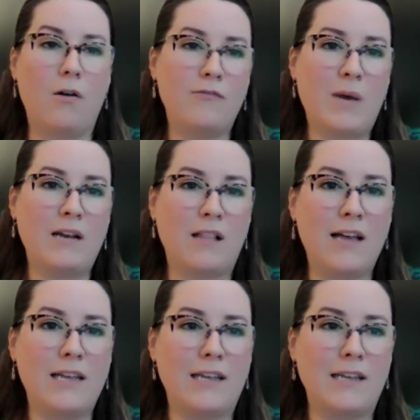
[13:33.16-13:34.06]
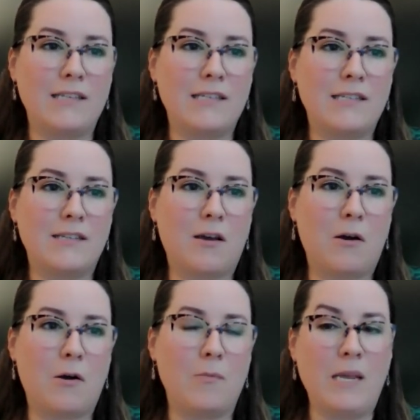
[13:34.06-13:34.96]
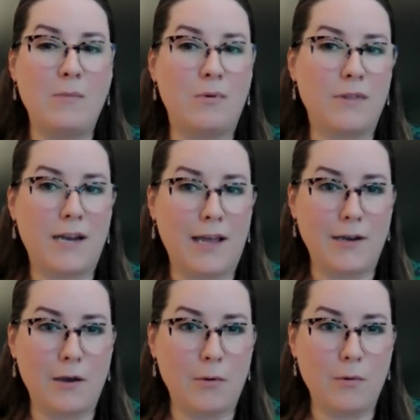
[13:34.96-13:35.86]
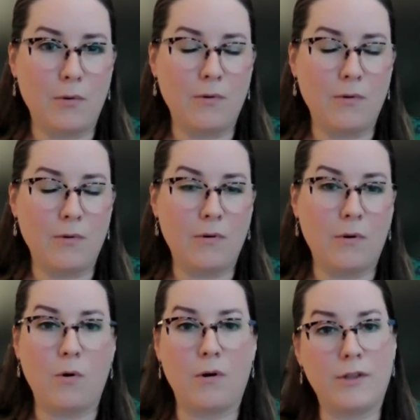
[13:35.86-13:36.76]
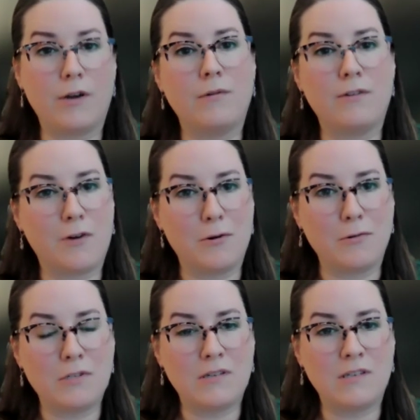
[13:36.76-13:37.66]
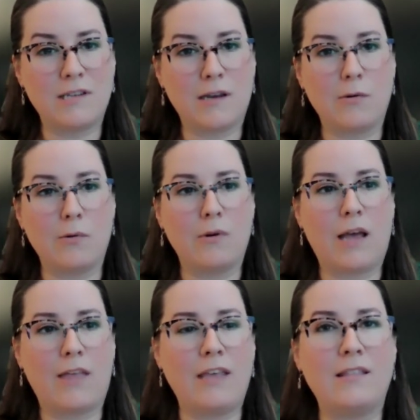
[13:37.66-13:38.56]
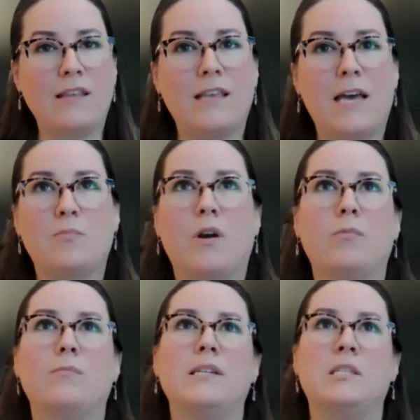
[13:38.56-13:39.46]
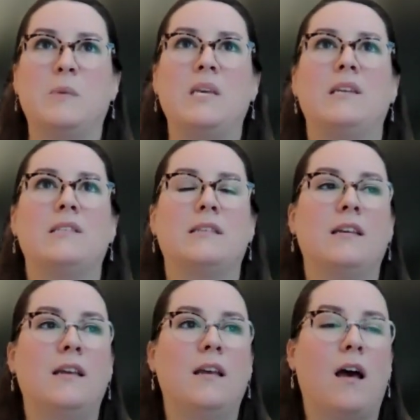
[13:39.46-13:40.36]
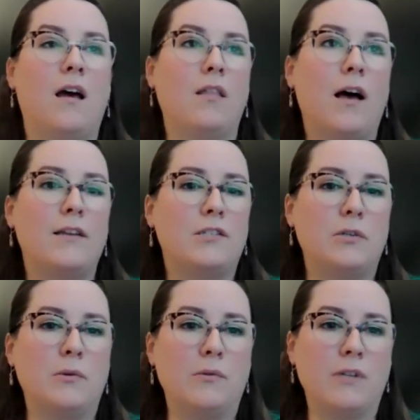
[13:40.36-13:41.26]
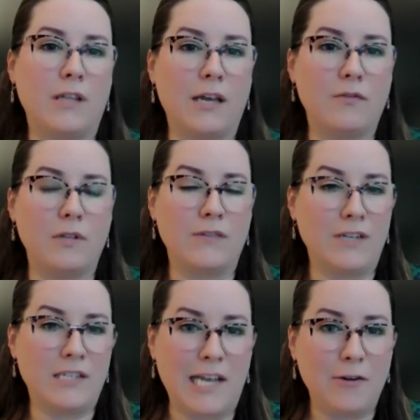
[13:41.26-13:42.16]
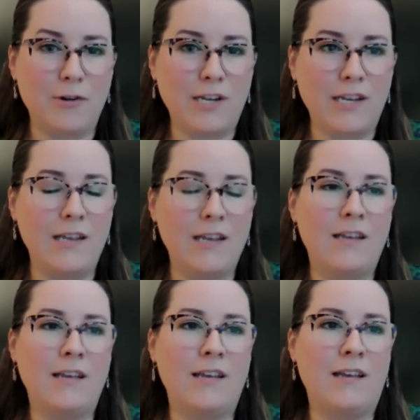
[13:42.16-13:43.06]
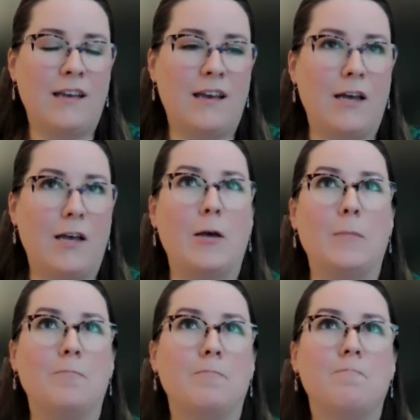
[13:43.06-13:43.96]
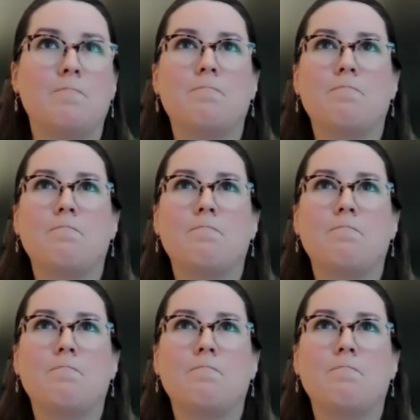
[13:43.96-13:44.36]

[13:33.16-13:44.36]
all of my clients are people that I know or their referrals. So I think that probably speaks a lot to the level of integrity, um,